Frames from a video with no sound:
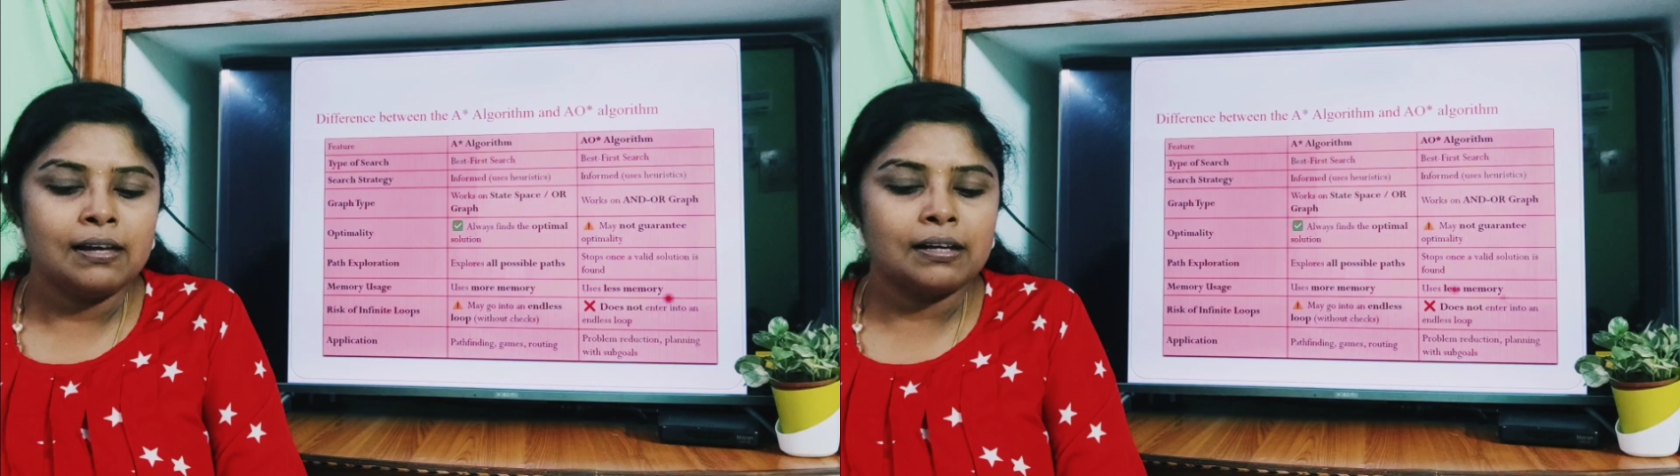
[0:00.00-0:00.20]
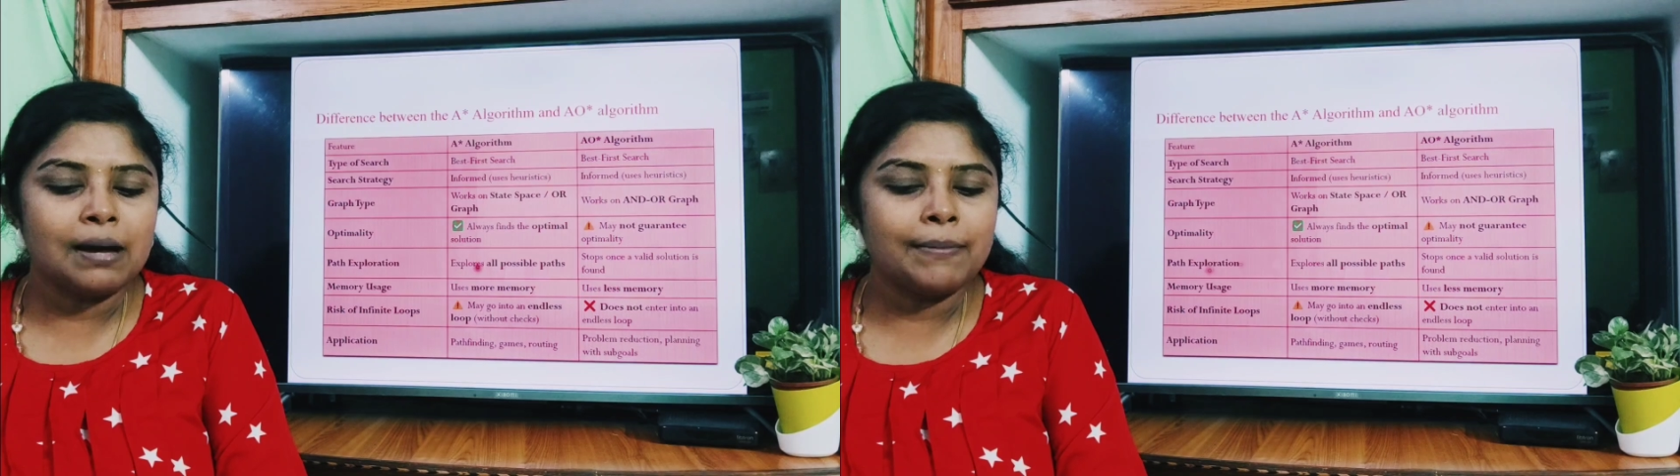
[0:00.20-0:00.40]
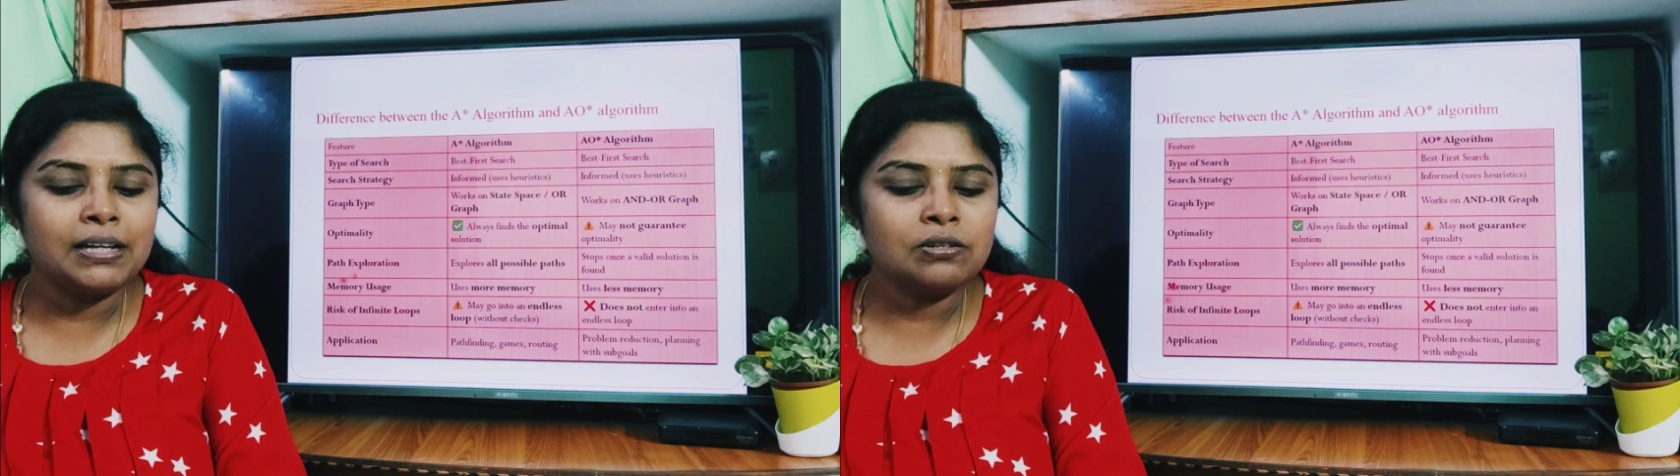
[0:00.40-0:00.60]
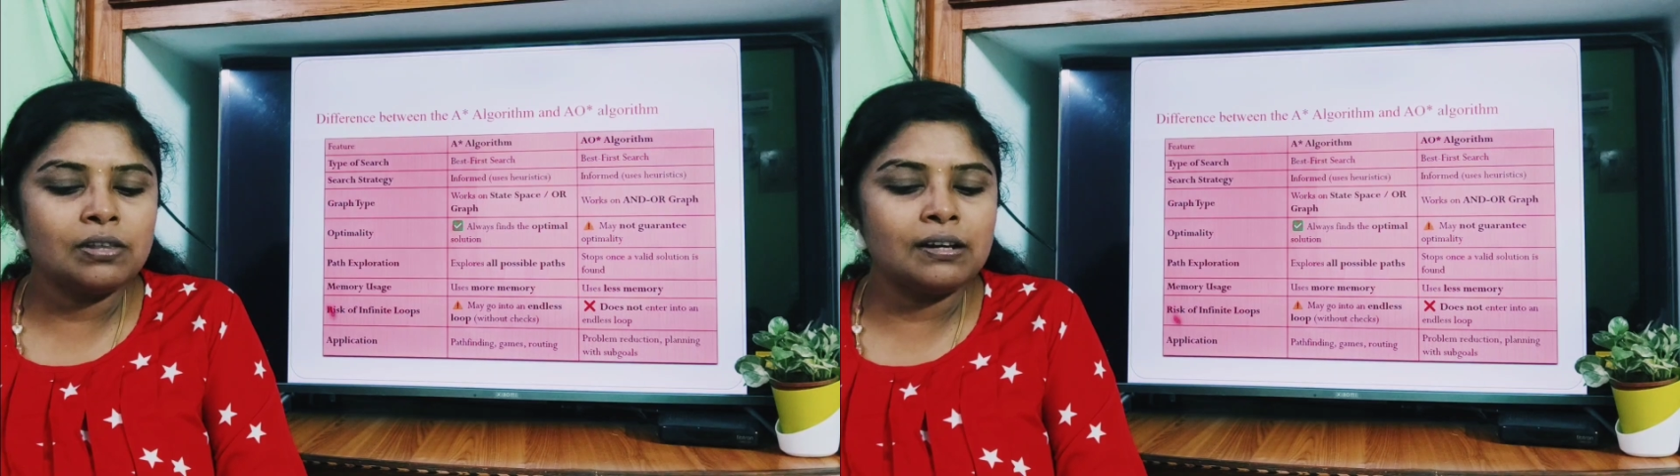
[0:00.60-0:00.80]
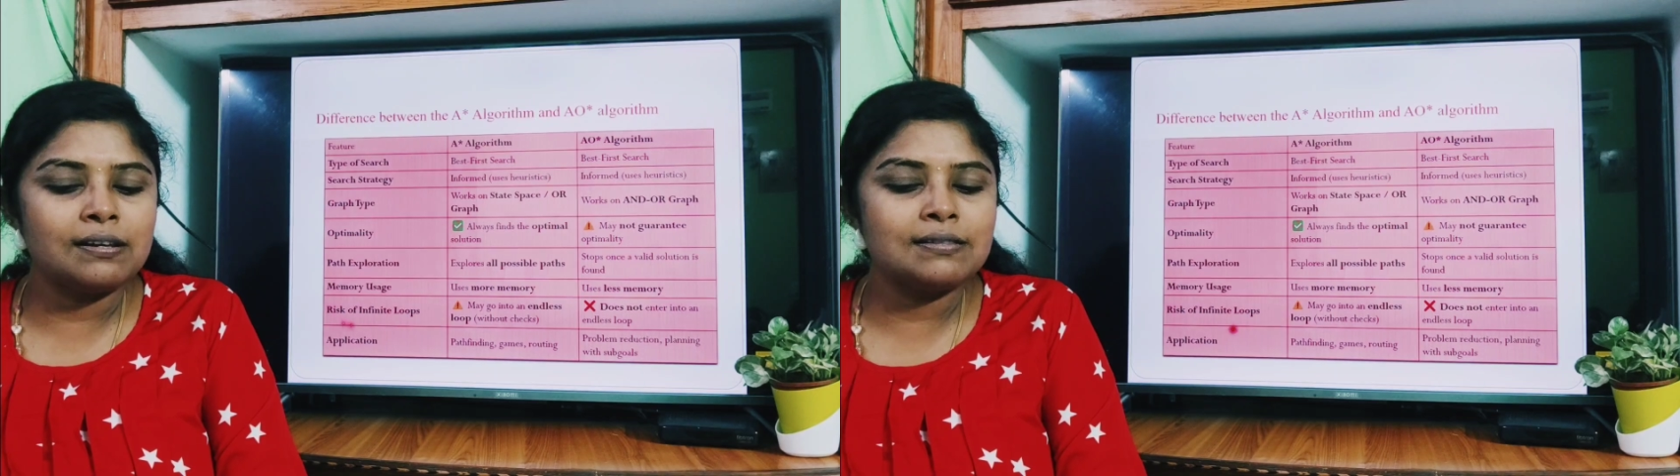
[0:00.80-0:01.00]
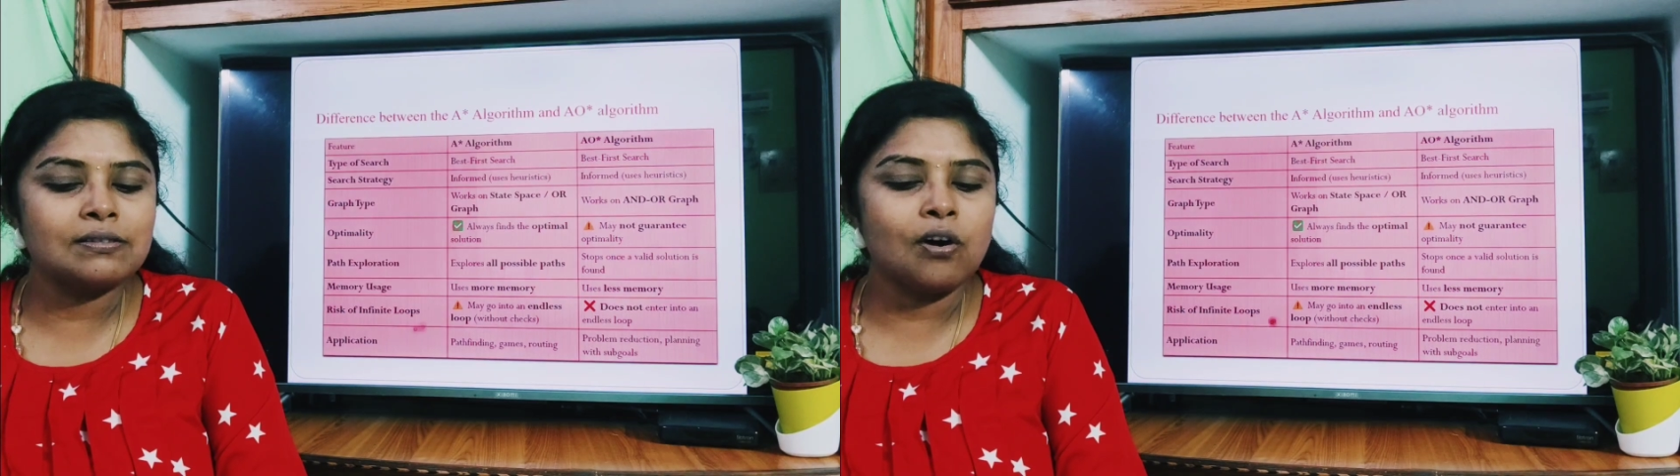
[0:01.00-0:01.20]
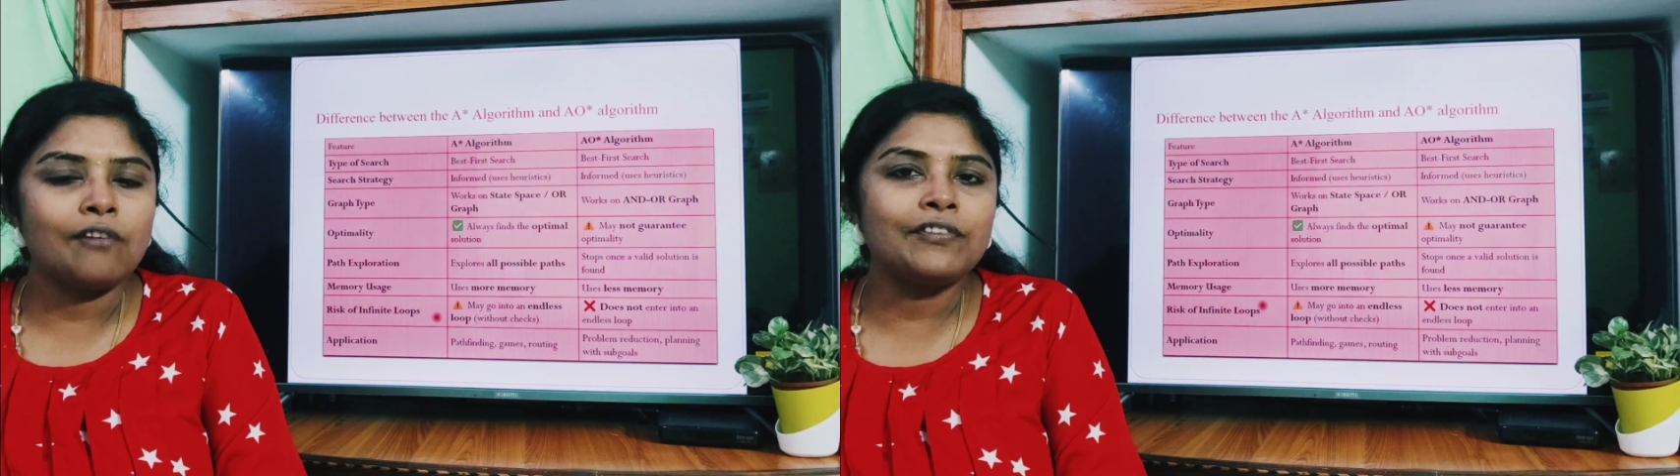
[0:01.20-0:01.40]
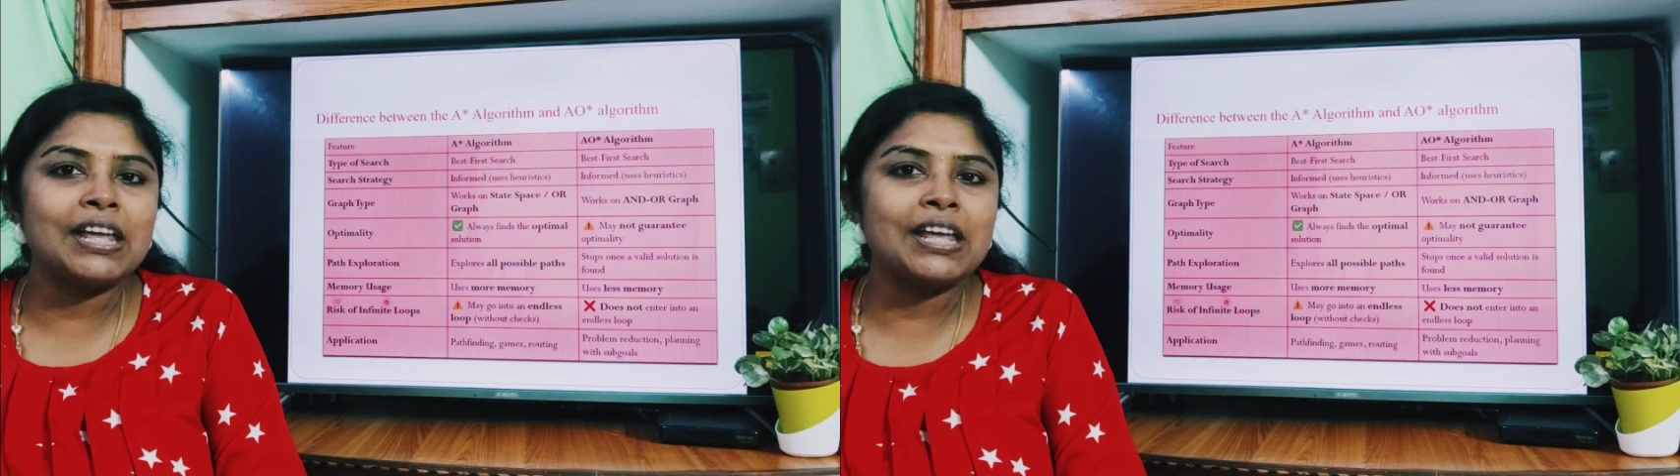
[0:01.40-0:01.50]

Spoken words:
Coming to the risk of